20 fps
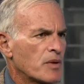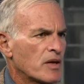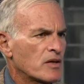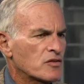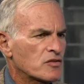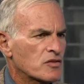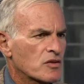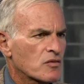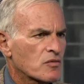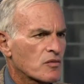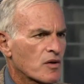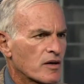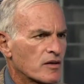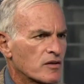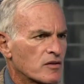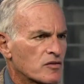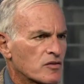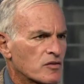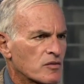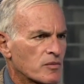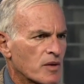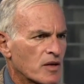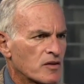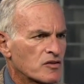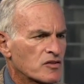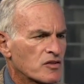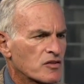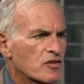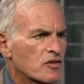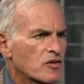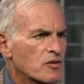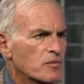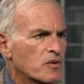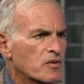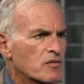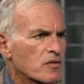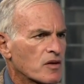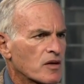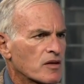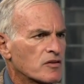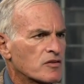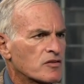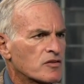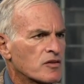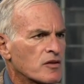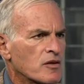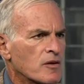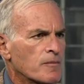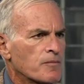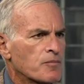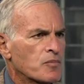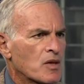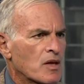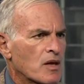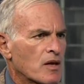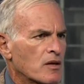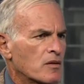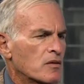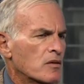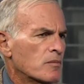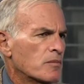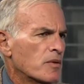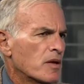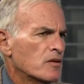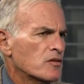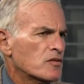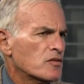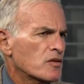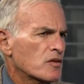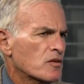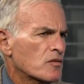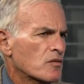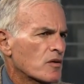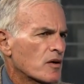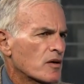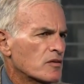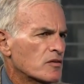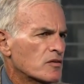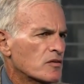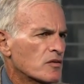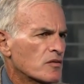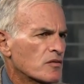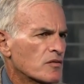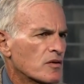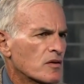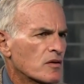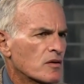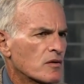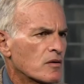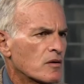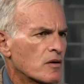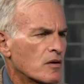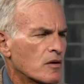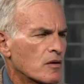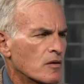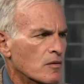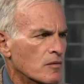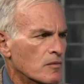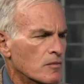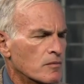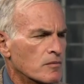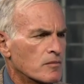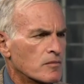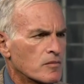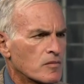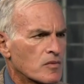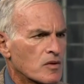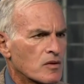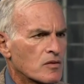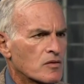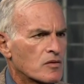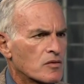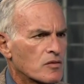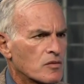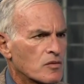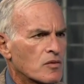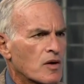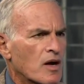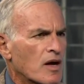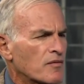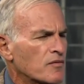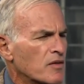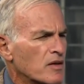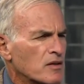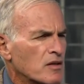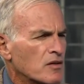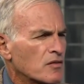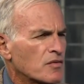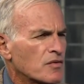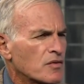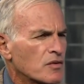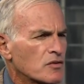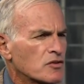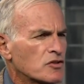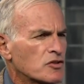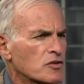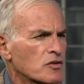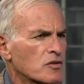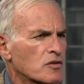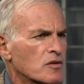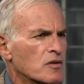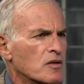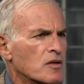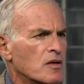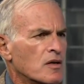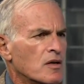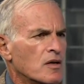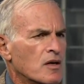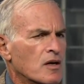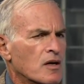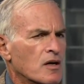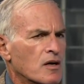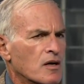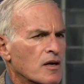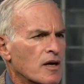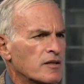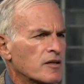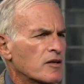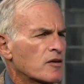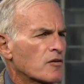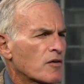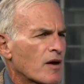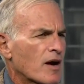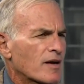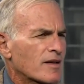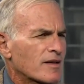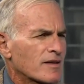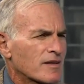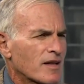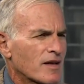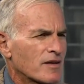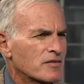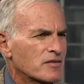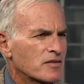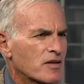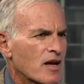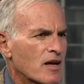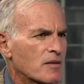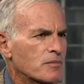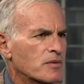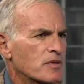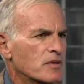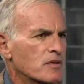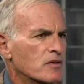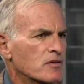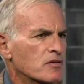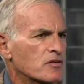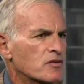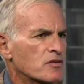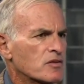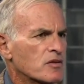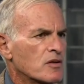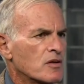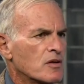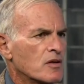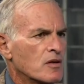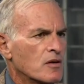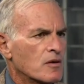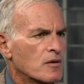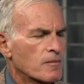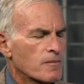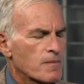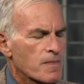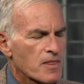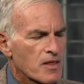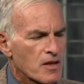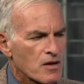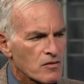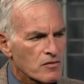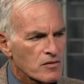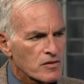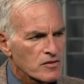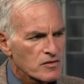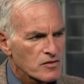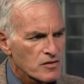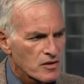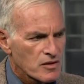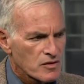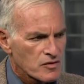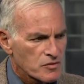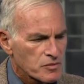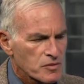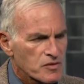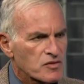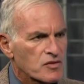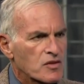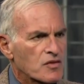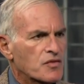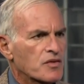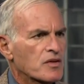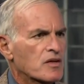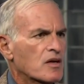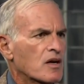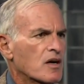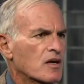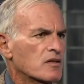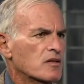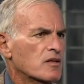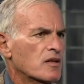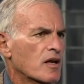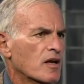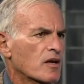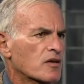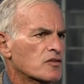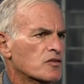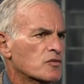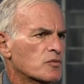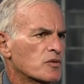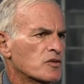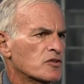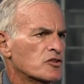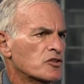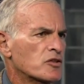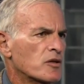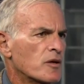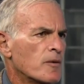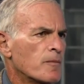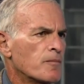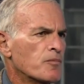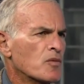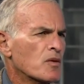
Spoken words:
basic rights, basic human rights, and the basic rights of to have any future, any crack at life's happiness. There is the specific context which